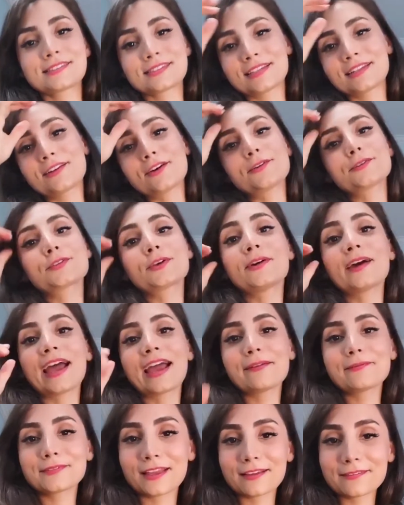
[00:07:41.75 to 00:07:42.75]
And also,
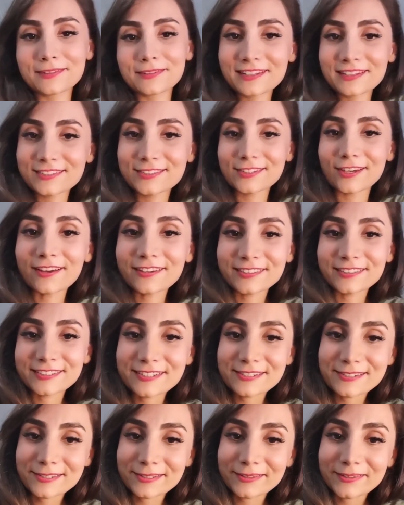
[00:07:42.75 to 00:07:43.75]
I'm not a doctor,
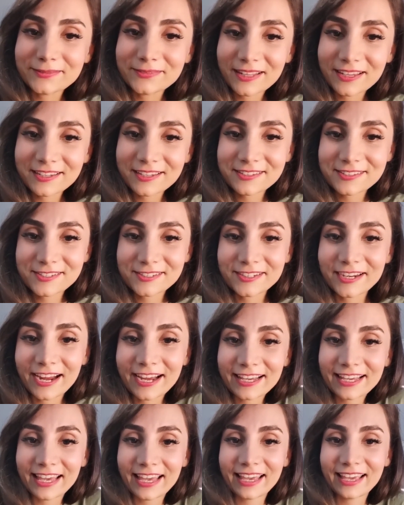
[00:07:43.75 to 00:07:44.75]
so I'm not sure. I
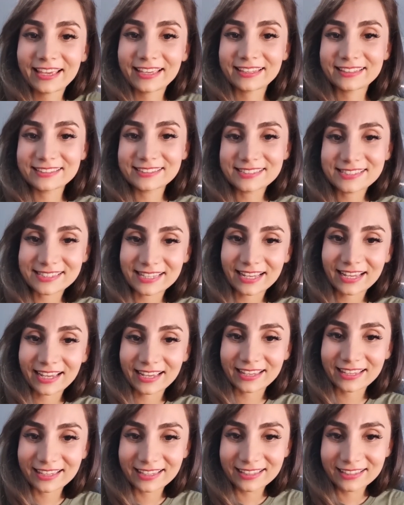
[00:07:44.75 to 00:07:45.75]
can't
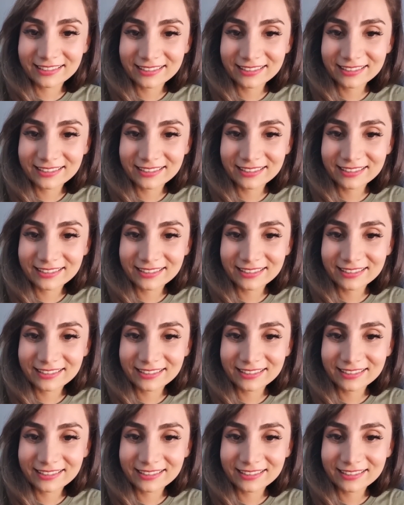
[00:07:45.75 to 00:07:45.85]
say.